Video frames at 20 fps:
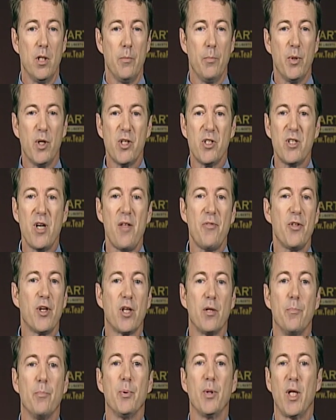But it's not the
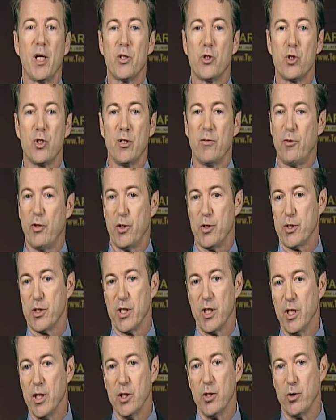complexion of our
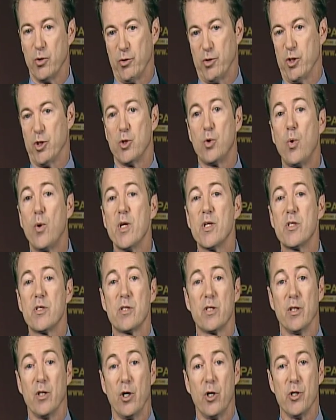skin or the twists
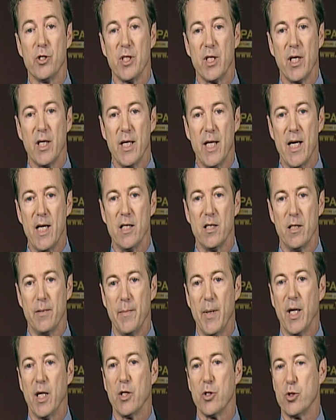in our DNA that
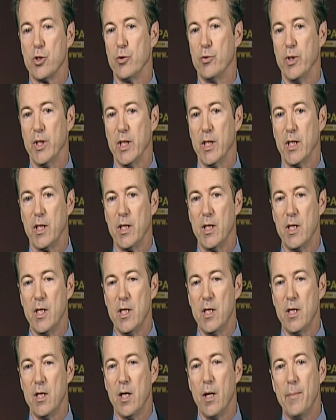make us unique.
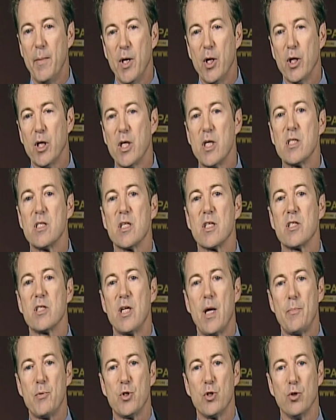America is
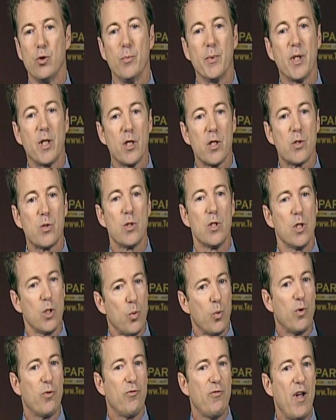exceptional because
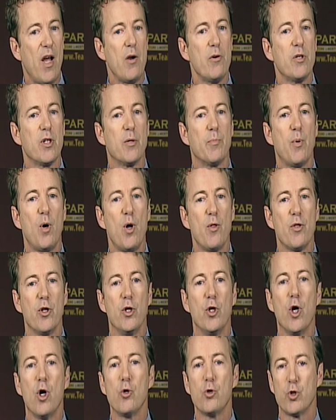we're founded upon the
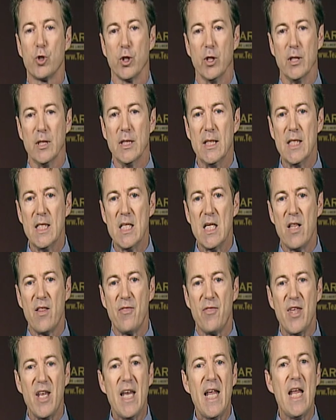notion
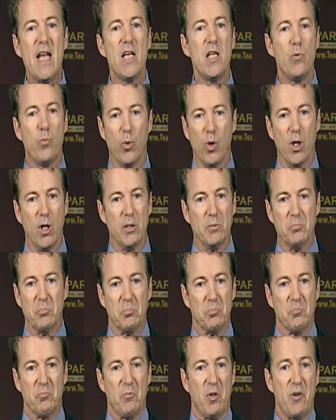that anyone,
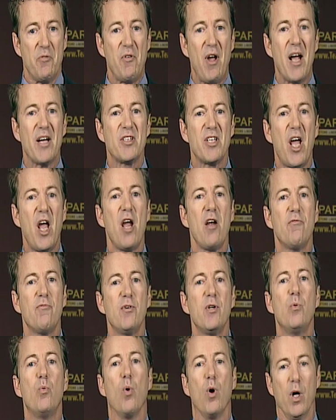in fact
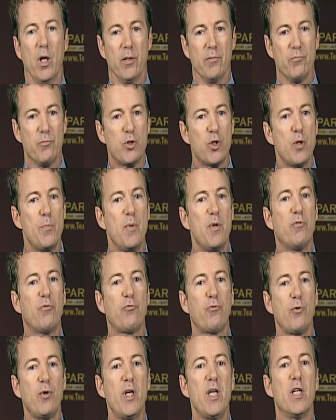everyone, should be
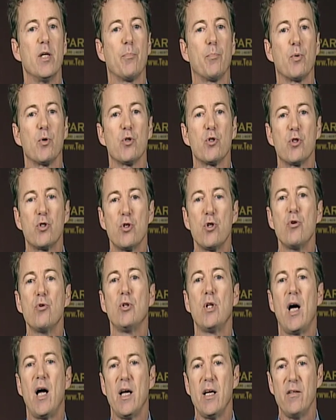free to pursue
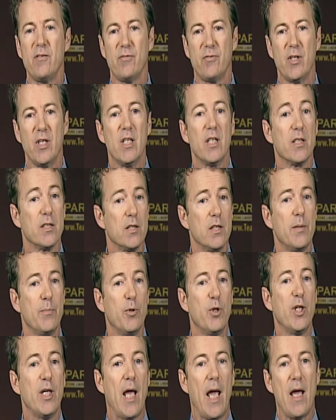life,
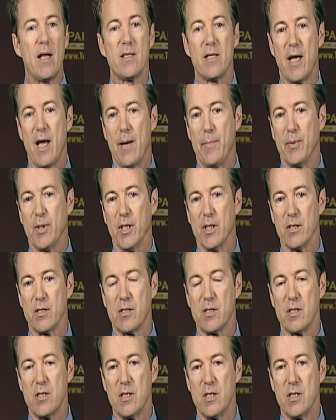liberty, and happiness.